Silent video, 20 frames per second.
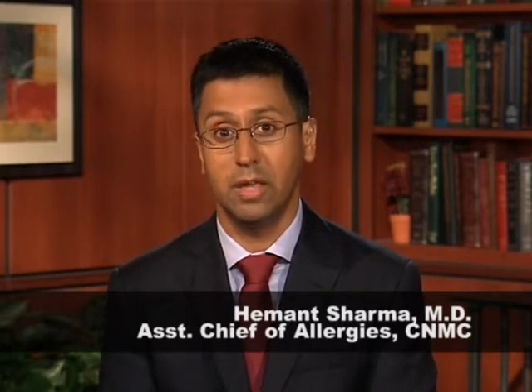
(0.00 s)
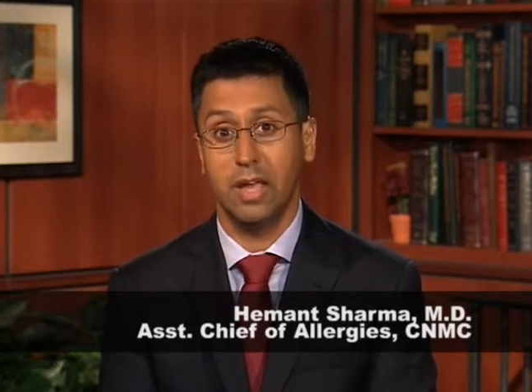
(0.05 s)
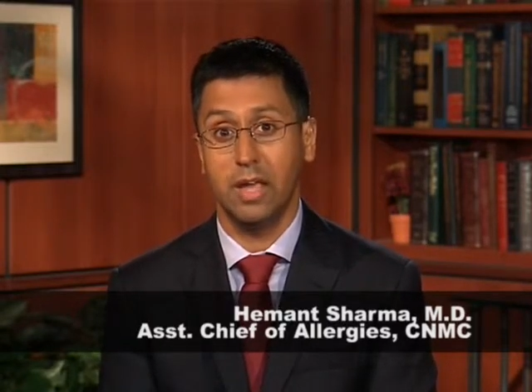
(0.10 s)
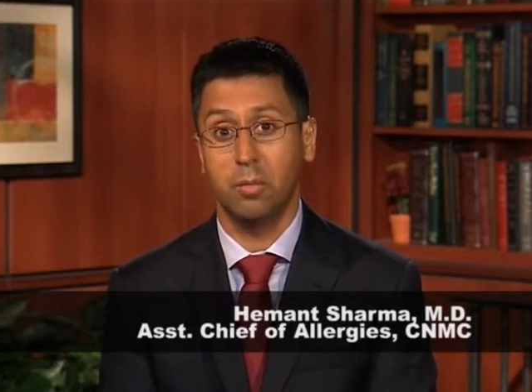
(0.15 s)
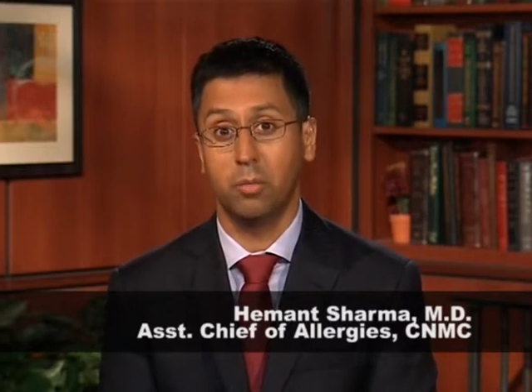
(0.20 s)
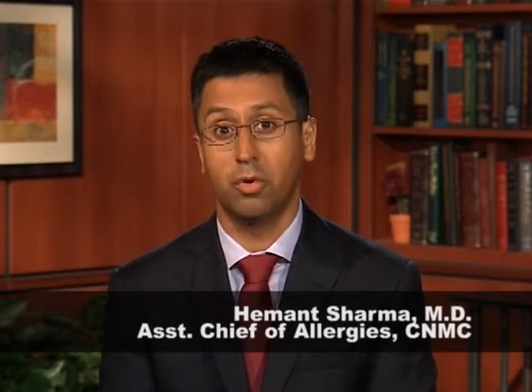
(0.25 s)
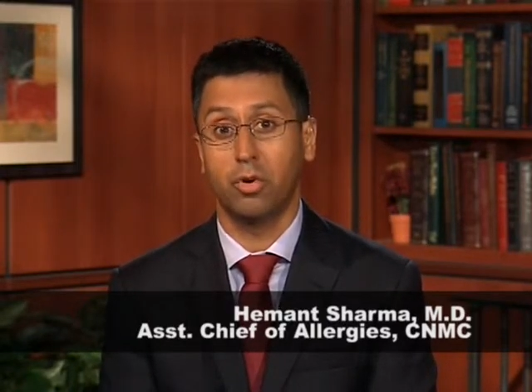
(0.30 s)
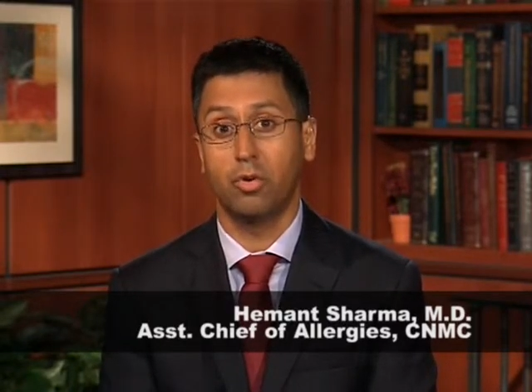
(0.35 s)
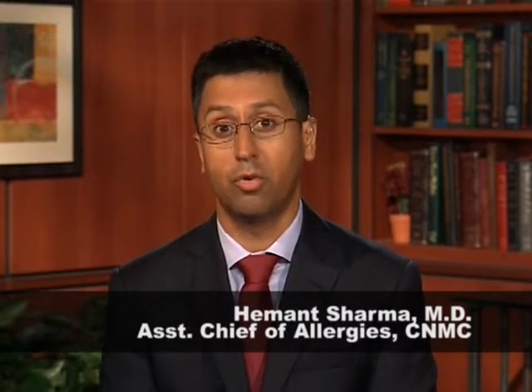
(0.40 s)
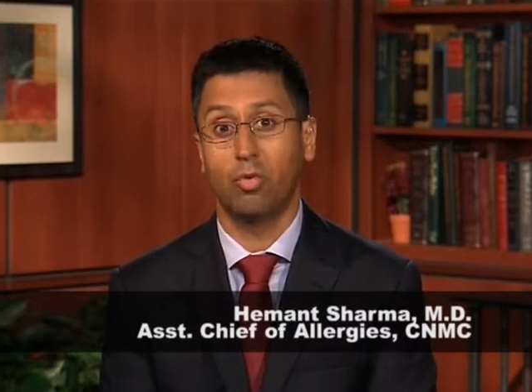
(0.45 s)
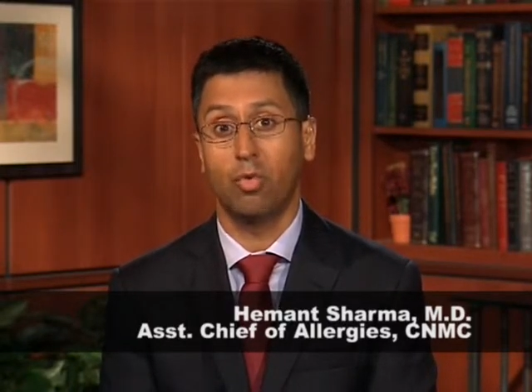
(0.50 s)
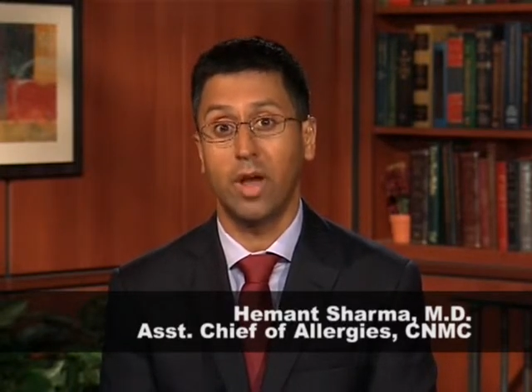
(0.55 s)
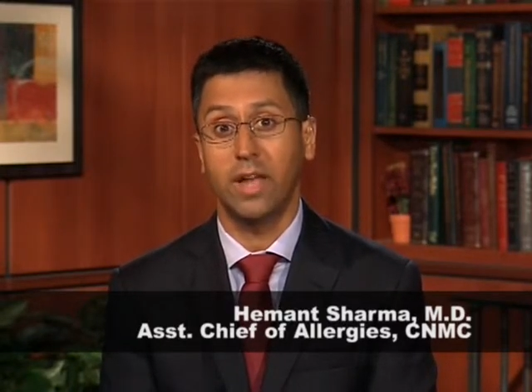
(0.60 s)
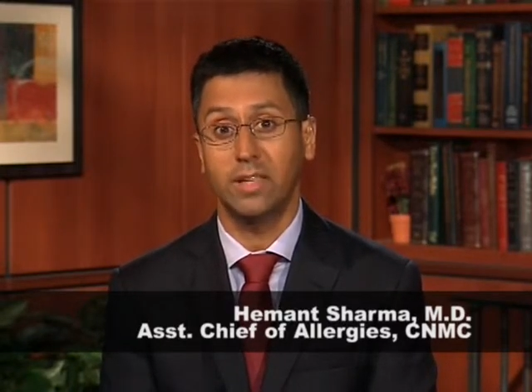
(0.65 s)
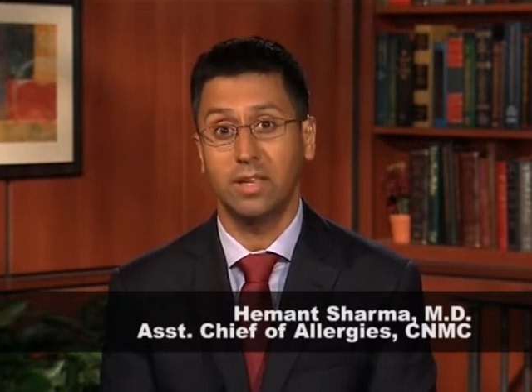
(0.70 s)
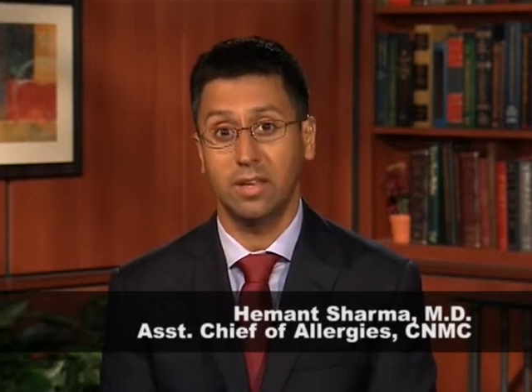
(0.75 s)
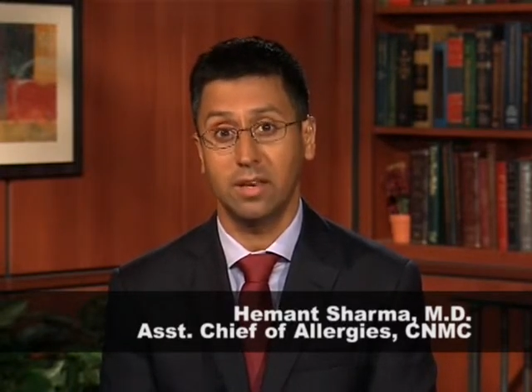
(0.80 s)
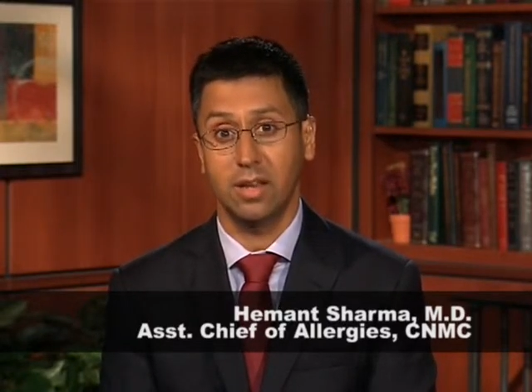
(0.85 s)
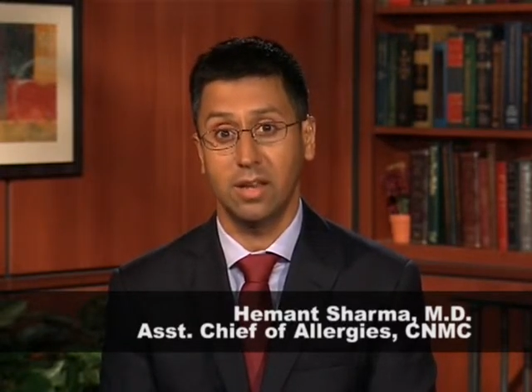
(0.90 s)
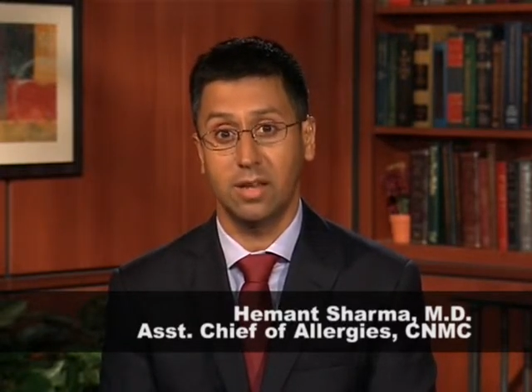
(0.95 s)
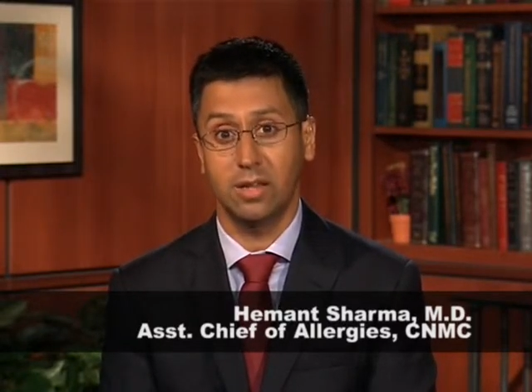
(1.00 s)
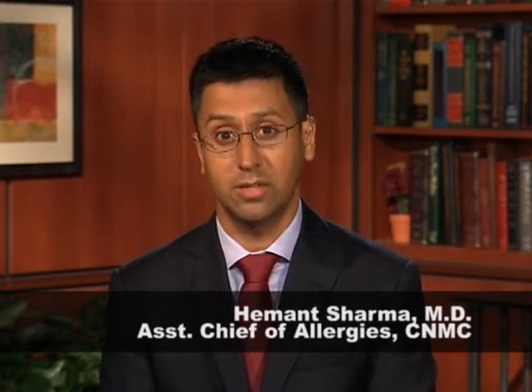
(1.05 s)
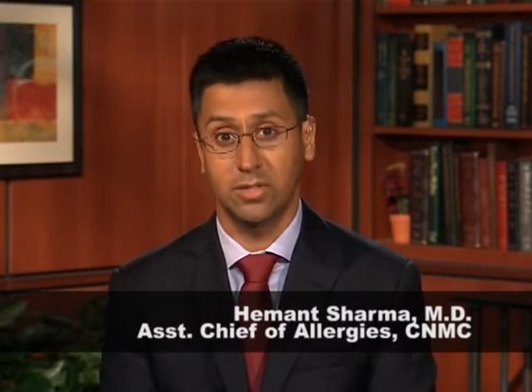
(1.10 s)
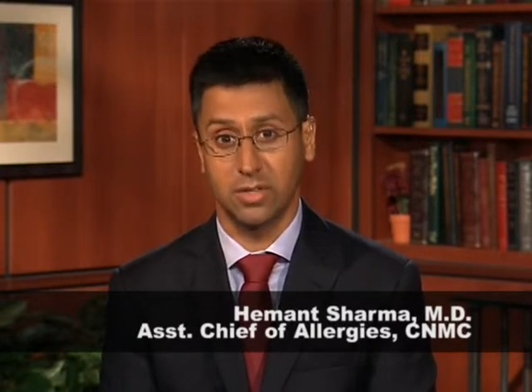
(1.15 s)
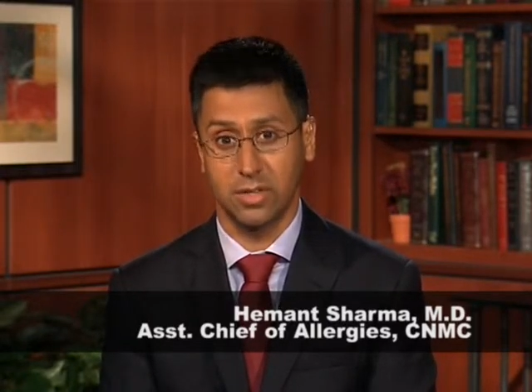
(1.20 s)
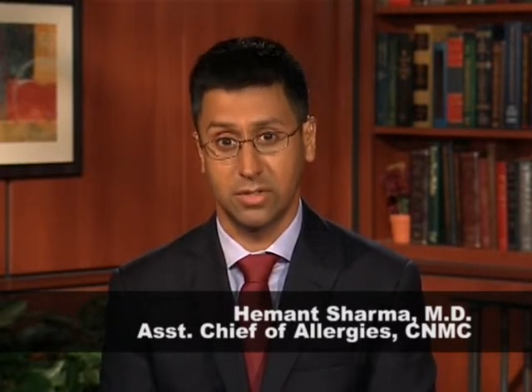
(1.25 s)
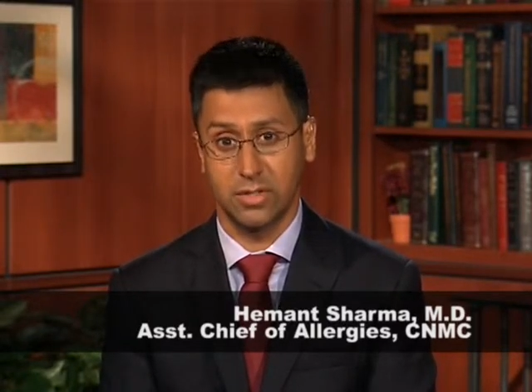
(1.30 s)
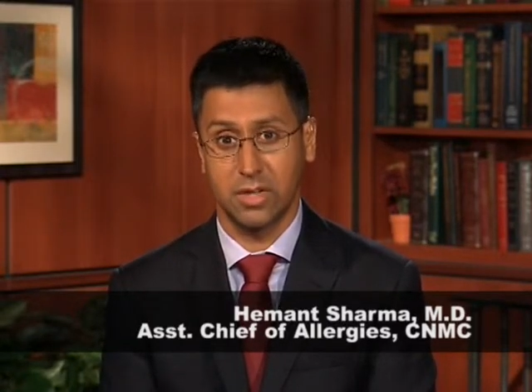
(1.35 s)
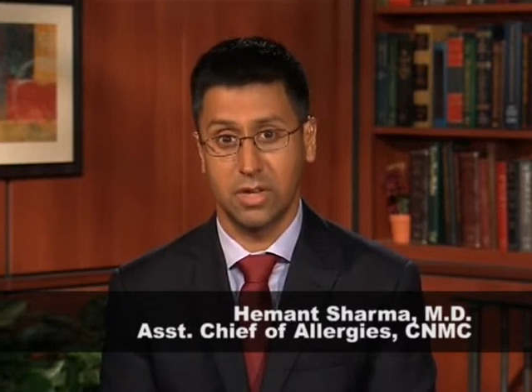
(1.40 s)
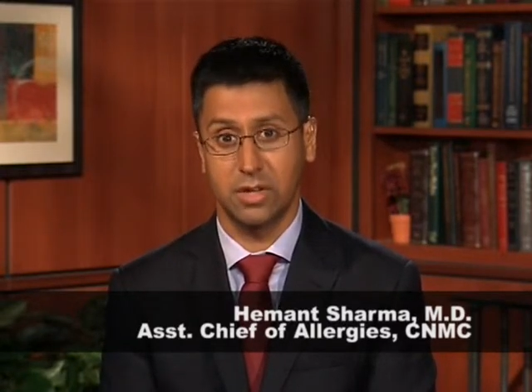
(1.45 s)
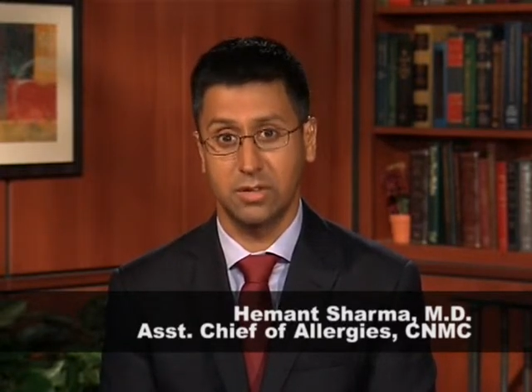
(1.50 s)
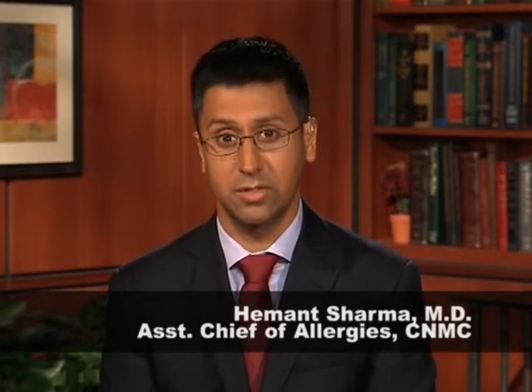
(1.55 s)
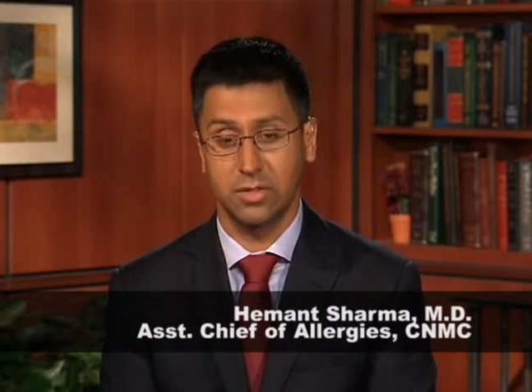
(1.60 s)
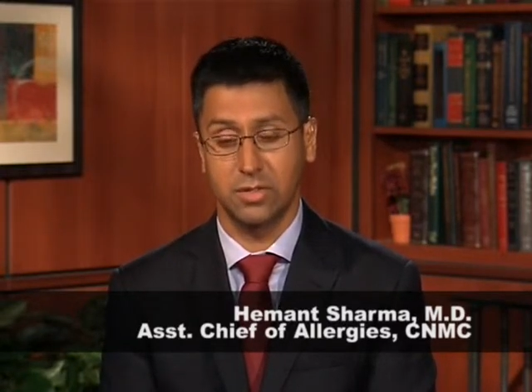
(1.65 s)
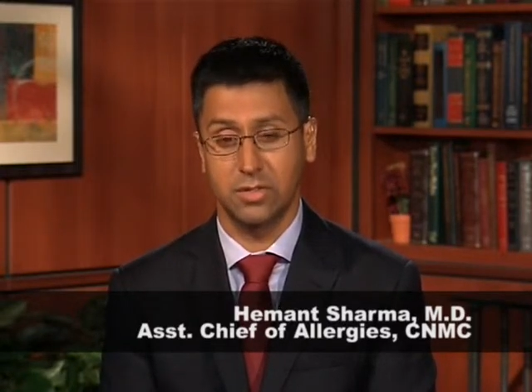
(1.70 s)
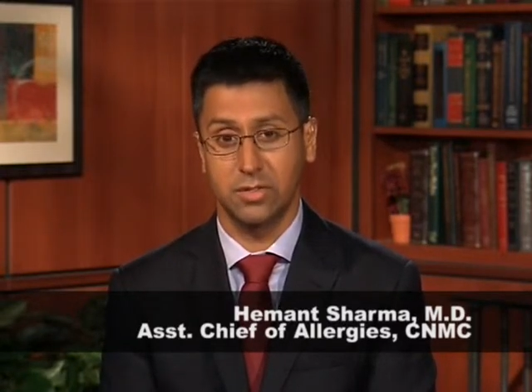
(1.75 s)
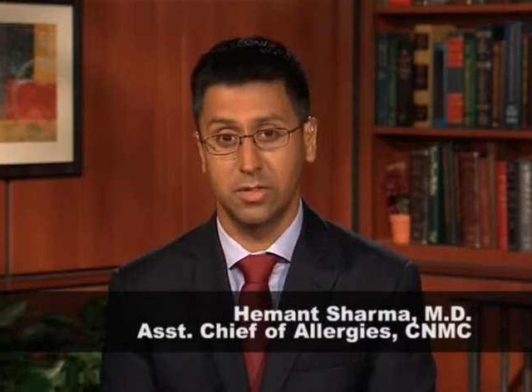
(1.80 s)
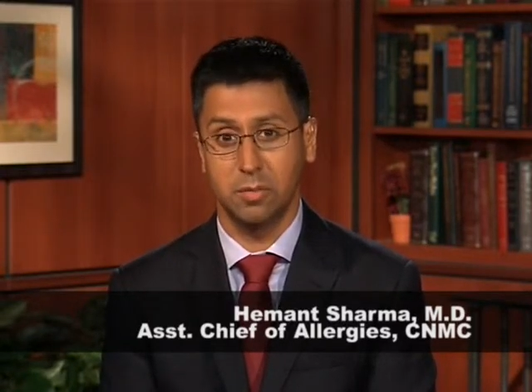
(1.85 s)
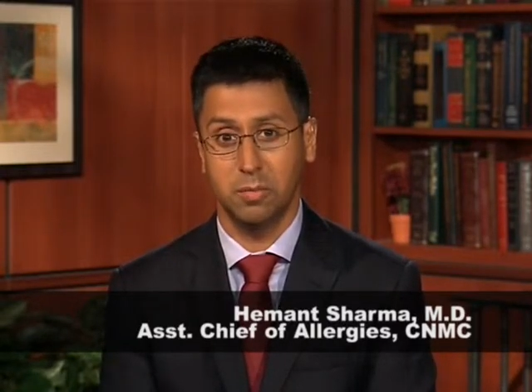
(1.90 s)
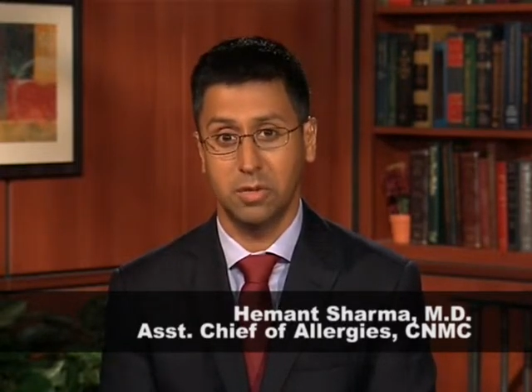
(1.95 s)
able to recognize the signs
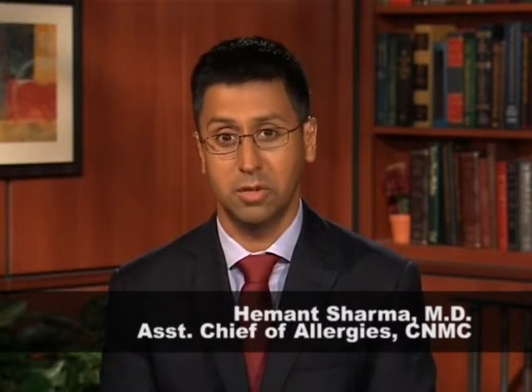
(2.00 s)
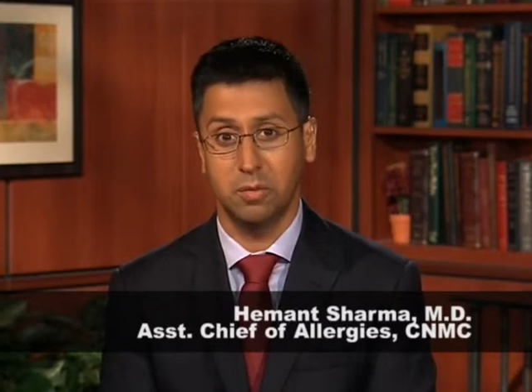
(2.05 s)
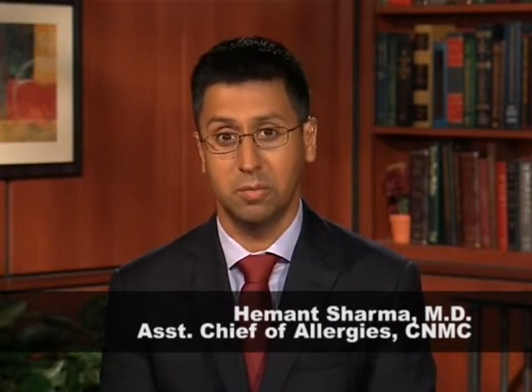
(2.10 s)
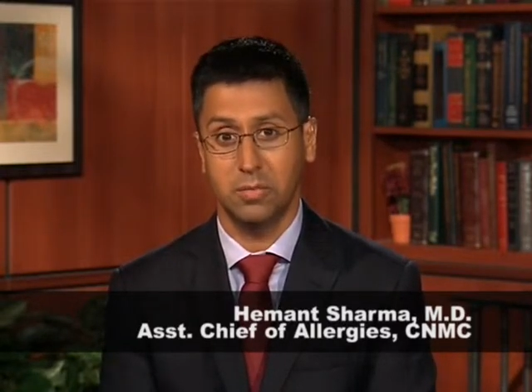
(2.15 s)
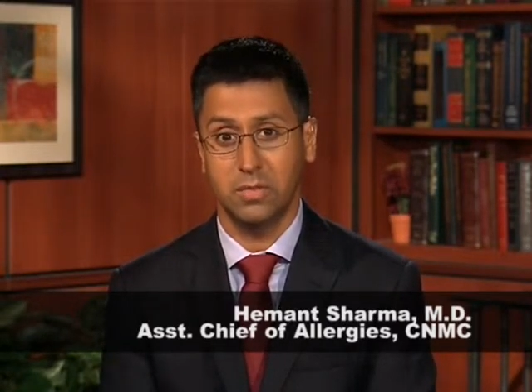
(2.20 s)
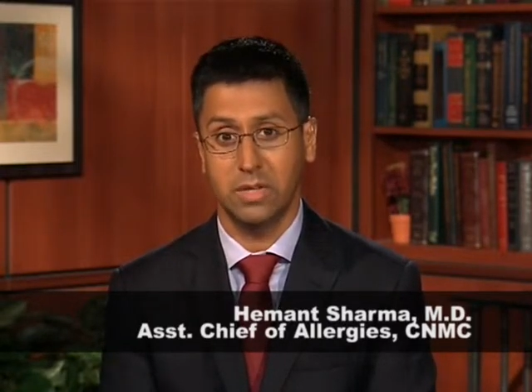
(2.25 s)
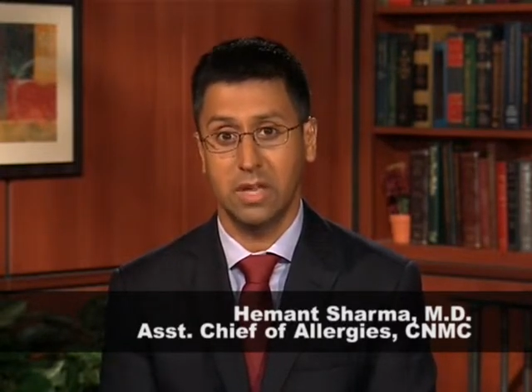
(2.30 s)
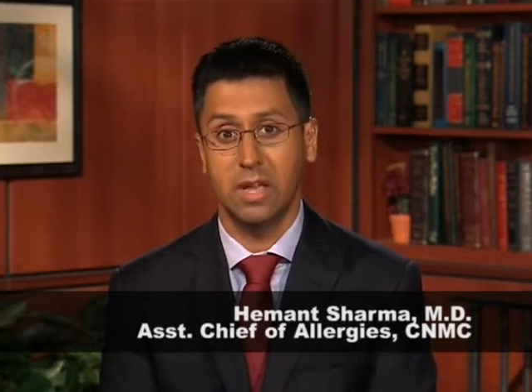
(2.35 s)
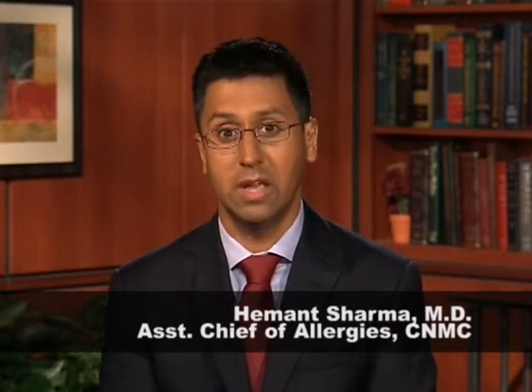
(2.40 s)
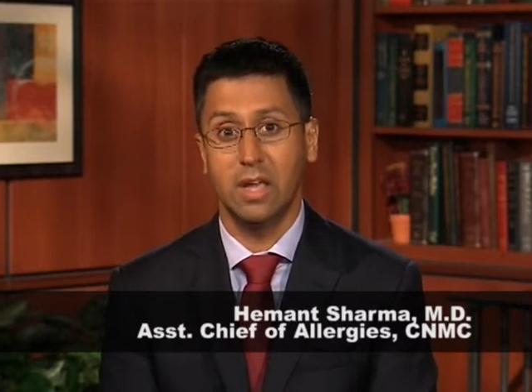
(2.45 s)
and symptoms